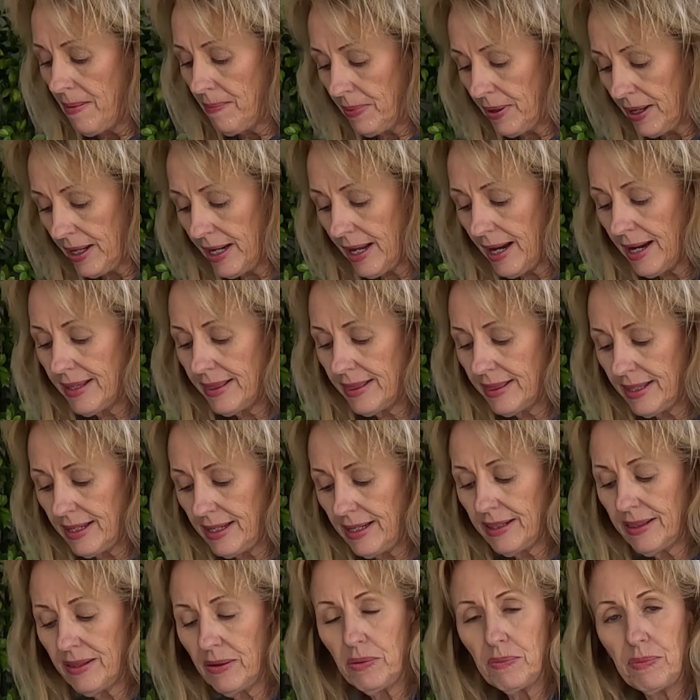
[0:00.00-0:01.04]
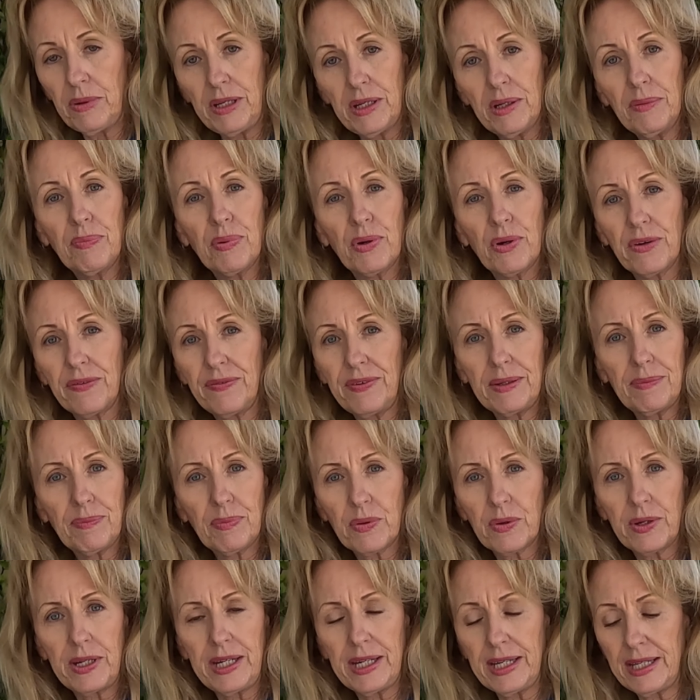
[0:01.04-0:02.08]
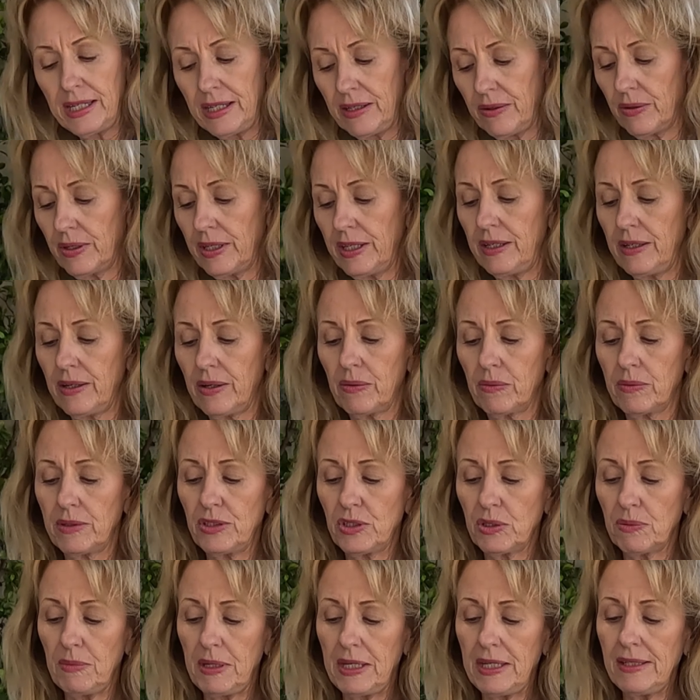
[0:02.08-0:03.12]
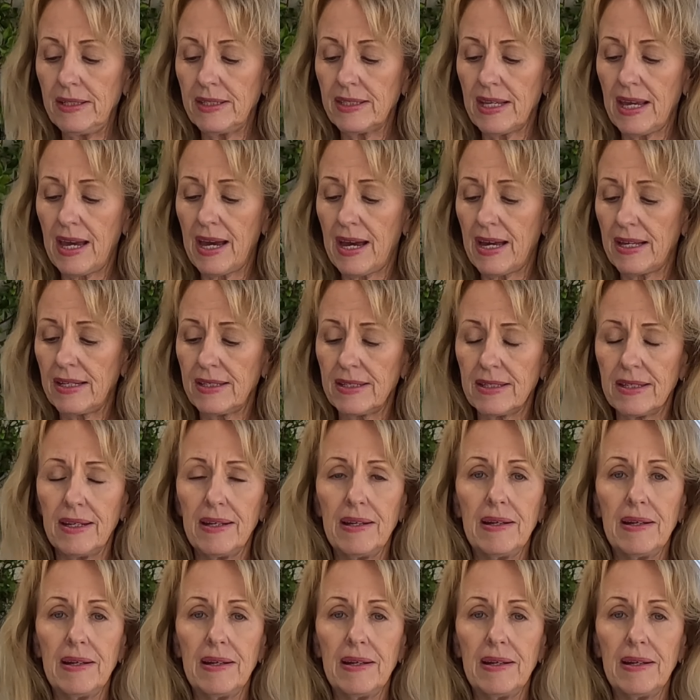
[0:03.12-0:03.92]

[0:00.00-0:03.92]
But I think they'll be a perfect perennial here, which means that